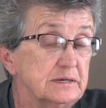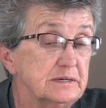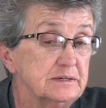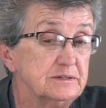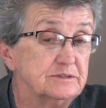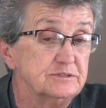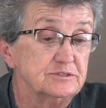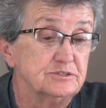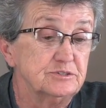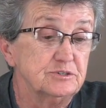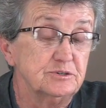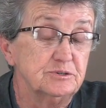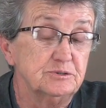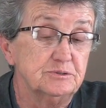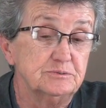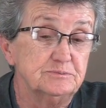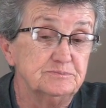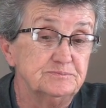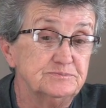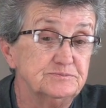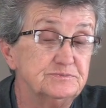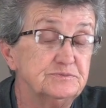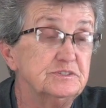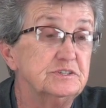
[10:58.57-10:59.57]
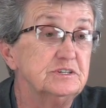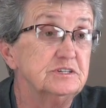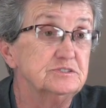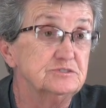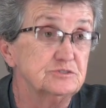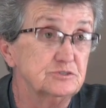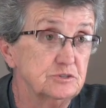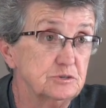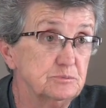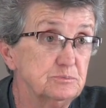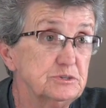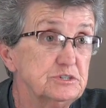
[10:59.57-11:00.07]
So it's
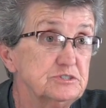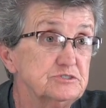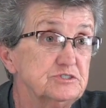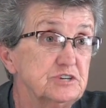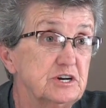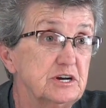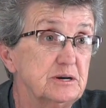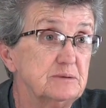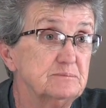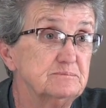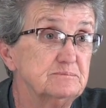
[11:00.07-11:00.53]
going to be a job.